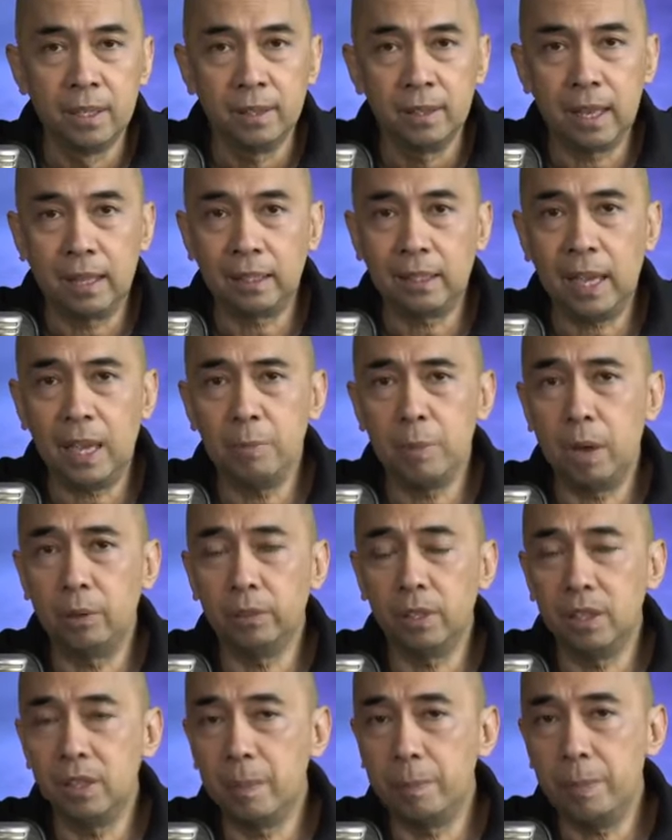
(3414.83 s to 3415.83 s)
that came
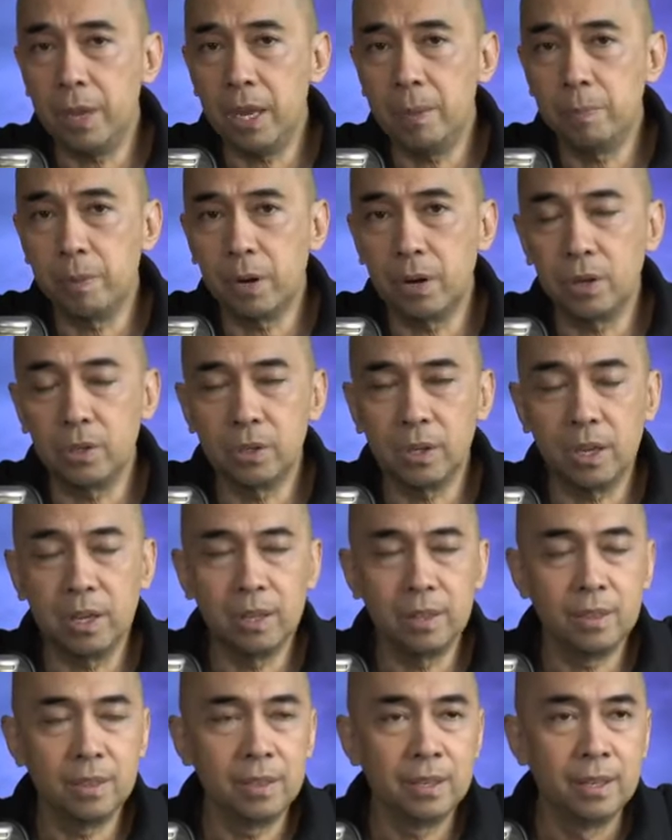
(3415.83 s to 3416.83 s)
out in the papers,
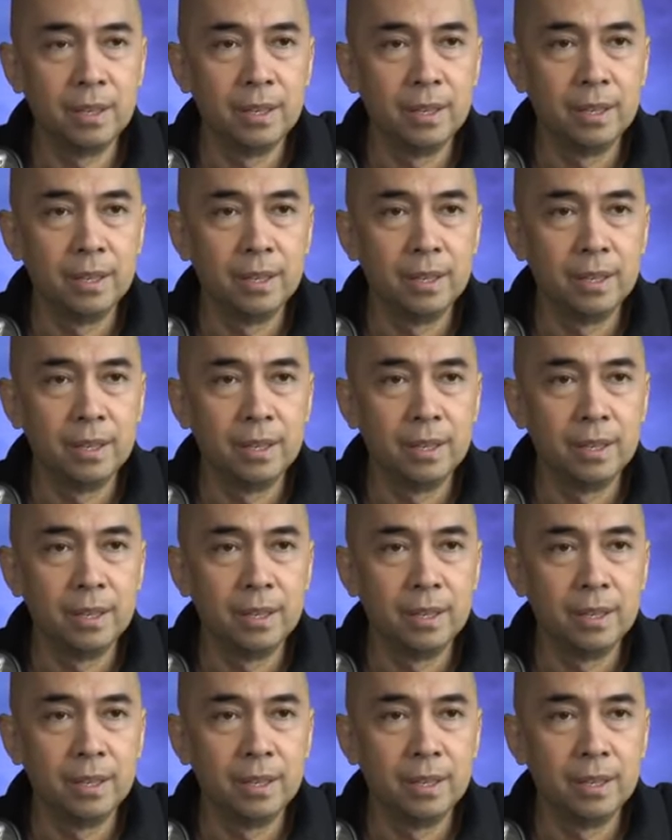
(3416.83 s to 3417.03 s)
and